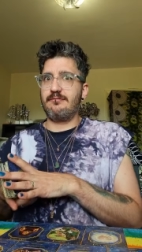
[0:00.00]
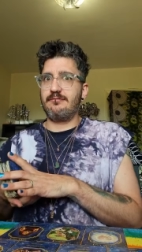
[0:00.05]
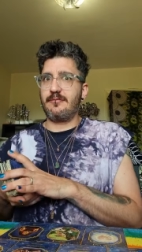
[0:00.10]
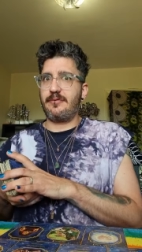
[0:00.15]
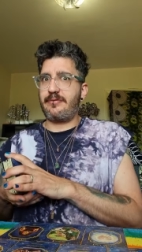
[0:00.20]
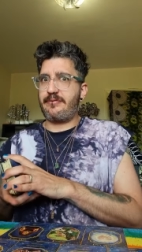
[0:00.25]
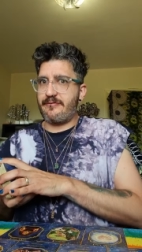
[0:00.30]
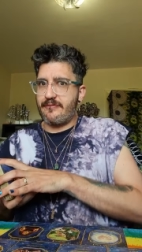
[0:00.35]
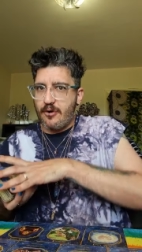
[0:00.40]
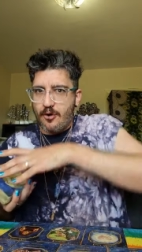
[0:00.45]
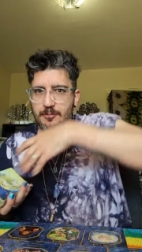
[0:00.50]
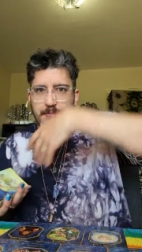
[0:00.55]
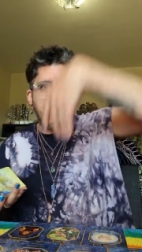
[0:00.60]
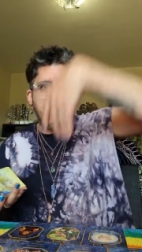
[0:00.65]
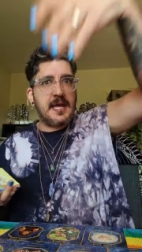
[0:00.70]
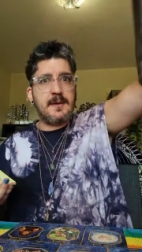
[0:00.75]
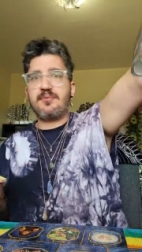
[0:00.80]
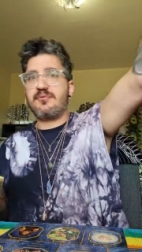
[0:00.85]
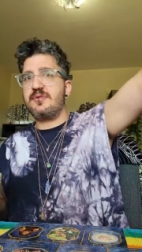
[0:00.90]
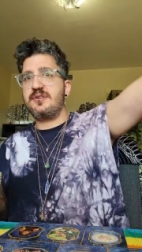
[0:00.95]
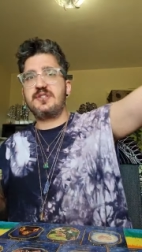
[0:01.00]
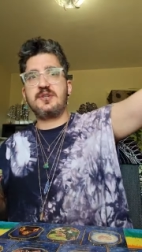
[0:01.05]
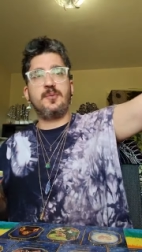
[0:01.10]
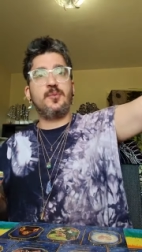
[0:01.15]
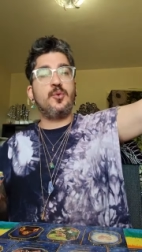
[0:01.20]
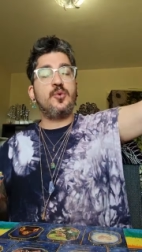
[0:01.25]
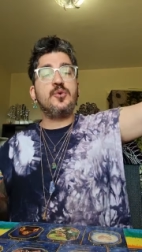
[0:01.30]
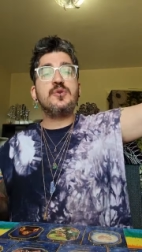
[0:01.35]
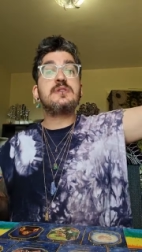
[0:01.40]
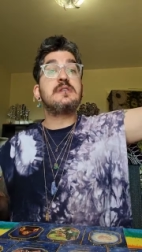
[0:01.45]
throw paper into
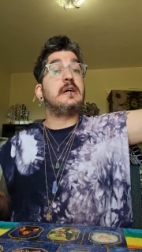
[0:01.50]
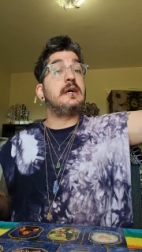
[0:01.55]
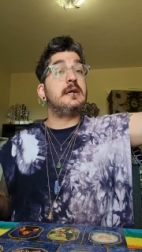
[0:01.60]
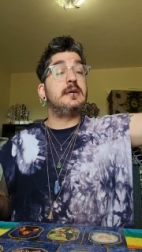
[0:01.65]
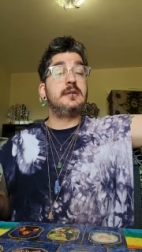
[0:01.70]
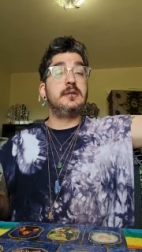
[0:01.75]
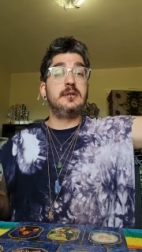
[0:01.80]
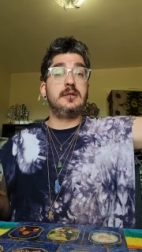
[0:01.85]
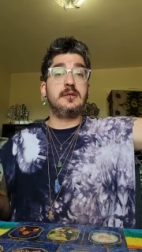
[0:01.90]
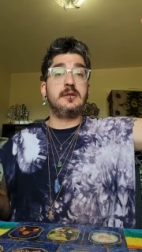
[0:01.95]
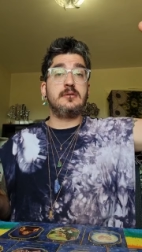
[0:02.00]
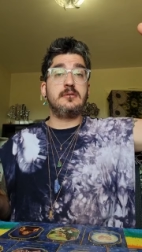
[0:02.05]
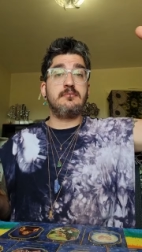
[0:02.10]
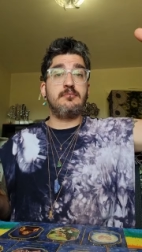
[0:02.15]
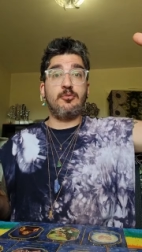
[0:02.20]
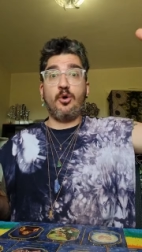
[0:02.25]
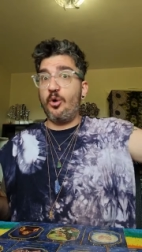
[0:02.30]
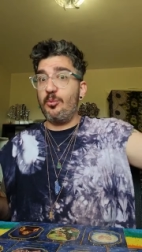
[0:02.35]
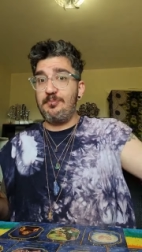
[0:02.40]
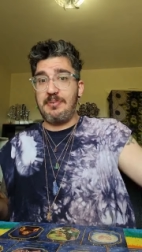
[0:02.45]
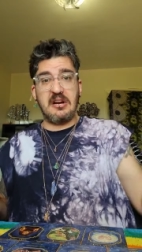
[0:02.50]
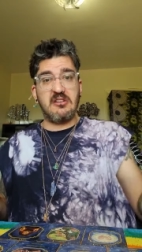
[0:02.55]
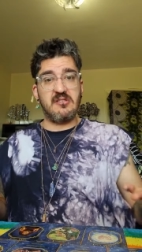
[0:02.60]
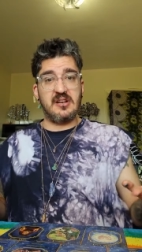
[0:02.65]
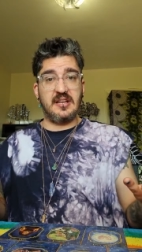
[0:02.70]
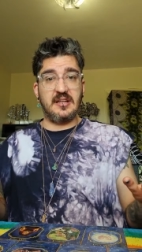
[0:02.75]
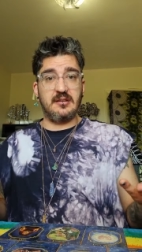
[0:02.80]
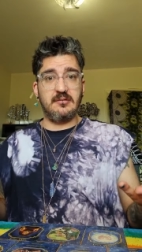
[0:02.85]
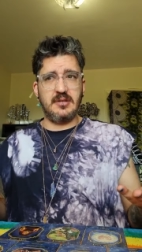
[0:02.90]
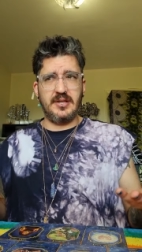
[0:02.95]
water or bury it.